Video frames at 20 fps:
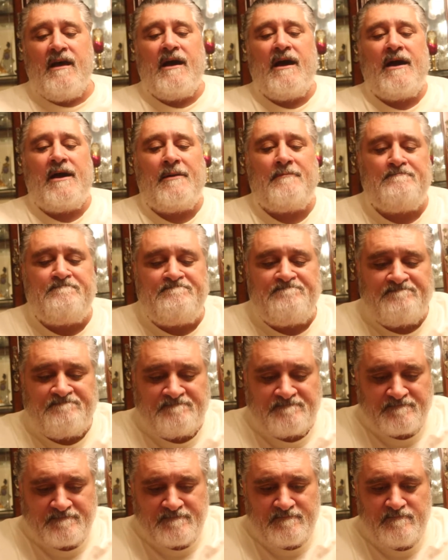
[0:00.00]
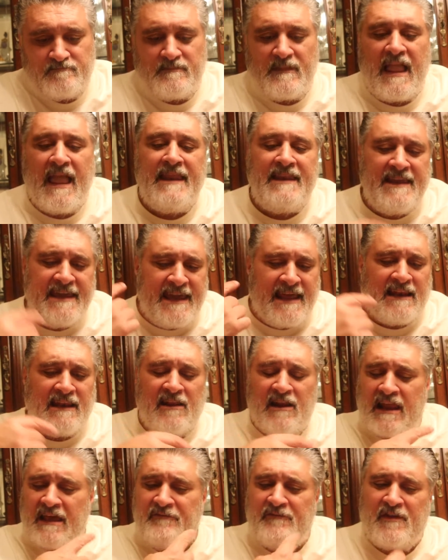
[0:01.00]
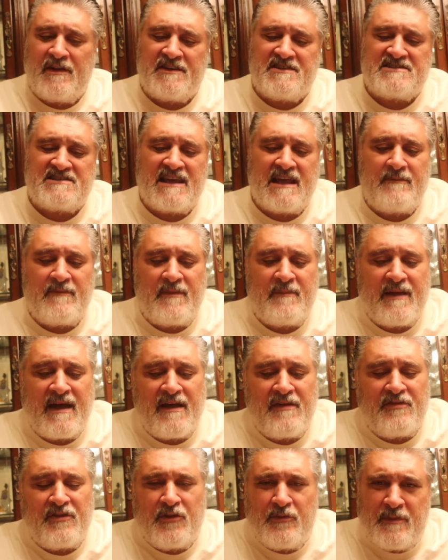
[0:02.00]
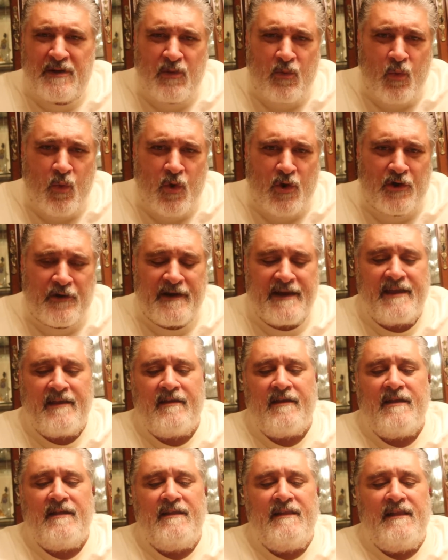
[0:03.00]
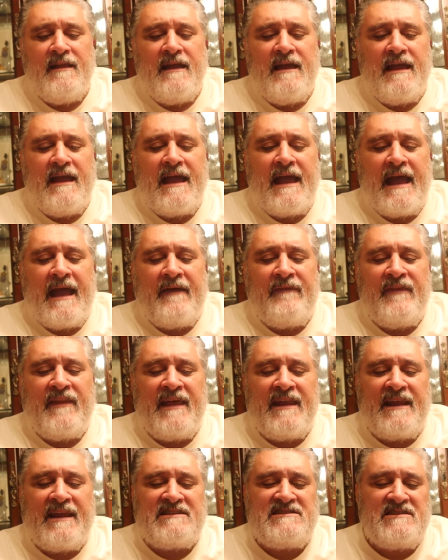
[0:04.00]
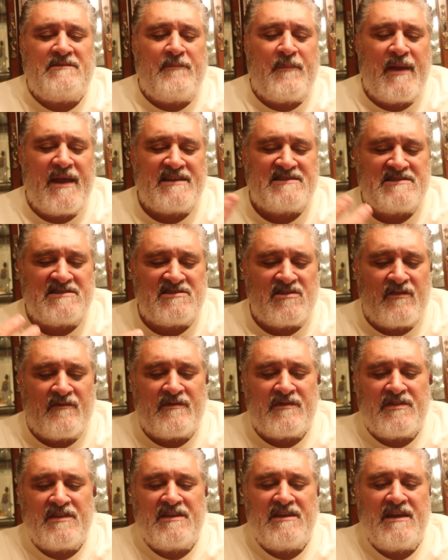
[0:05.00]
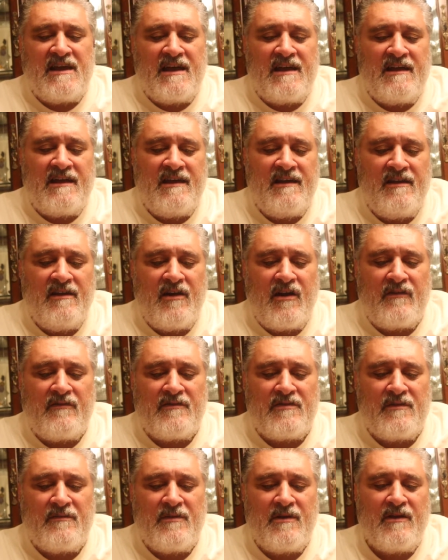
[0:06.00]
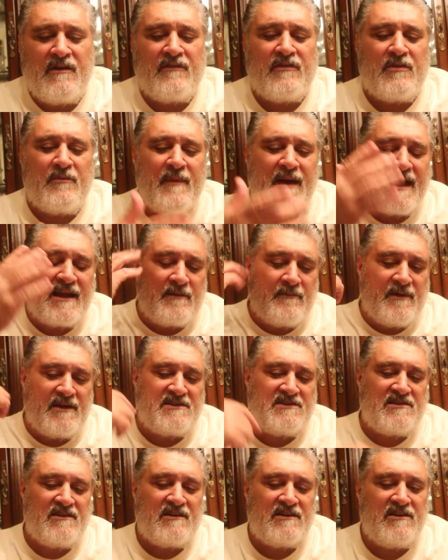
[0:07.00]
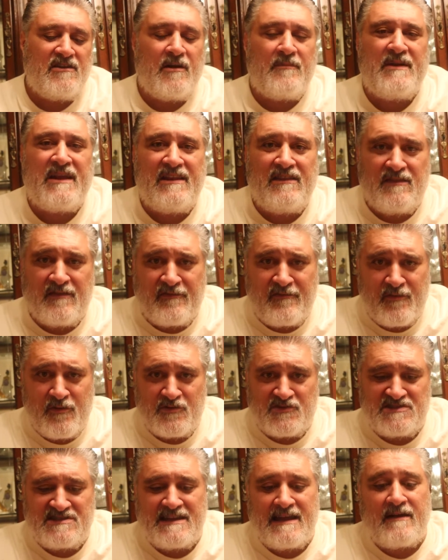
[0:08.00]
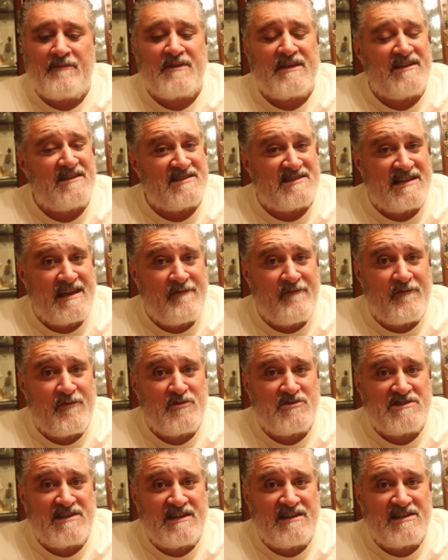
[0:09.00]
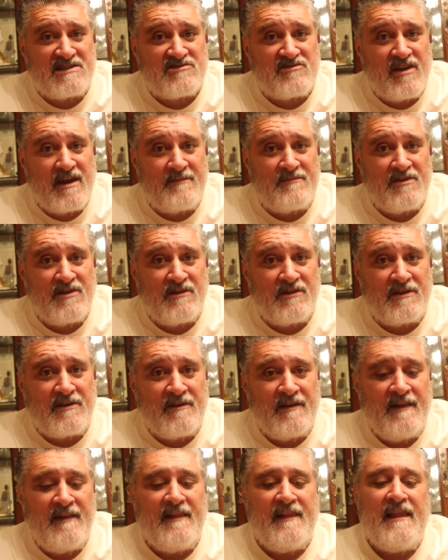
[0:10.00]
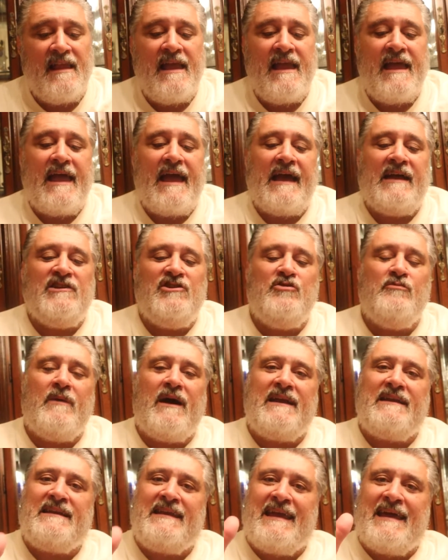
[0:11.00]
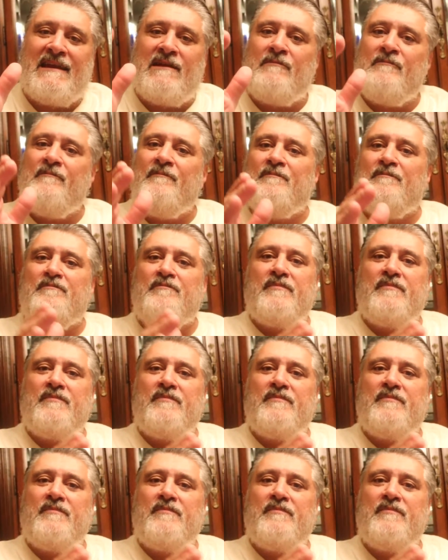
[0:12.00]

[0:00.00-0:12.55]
Um, and you get a little, I feel on the side of my mouth, a little bit of watering, and then as it passes over the uh, over the over the back of my tongue, you know, I'm getting the fruits now. I'm getting the same fruits I described earlier. And you might get them.